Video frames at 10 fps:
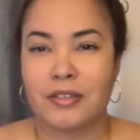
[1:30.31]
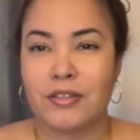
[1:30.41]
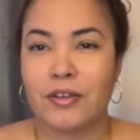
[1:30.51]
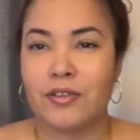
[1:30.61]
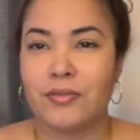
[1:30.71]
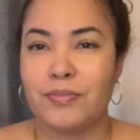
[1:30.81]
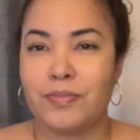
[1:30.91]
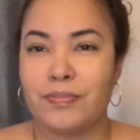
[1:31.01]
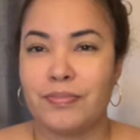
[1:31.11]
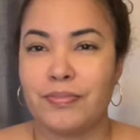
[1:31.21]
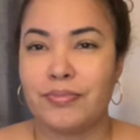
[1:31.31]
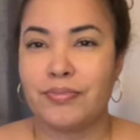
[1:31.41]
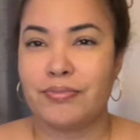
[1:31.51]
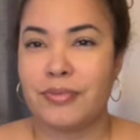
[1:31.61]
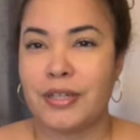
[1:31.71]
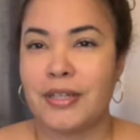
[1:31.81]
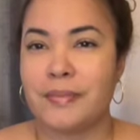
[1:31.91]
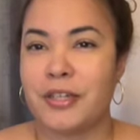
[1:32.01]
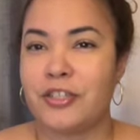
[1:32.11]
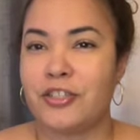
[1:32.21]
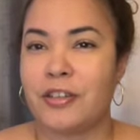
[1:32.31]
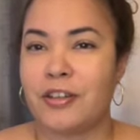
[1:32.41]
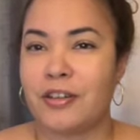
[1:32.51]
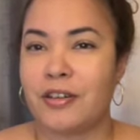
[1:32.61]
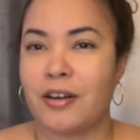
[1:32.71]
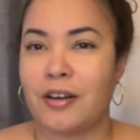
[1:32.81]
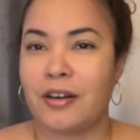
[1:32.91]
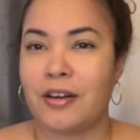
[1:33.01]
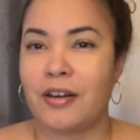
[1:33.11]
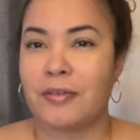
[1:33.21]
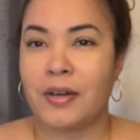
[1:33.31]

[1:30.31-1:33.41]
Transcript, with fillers: So pretty much there are,